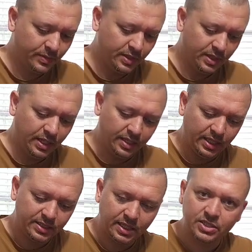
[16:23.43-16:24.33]
and
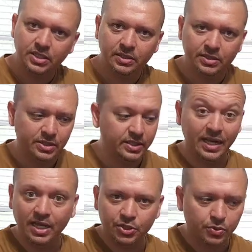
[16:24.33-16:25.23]
that's actually just an
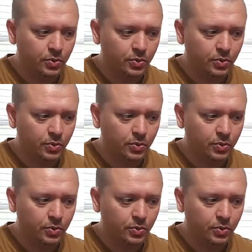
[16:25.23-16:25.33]
extra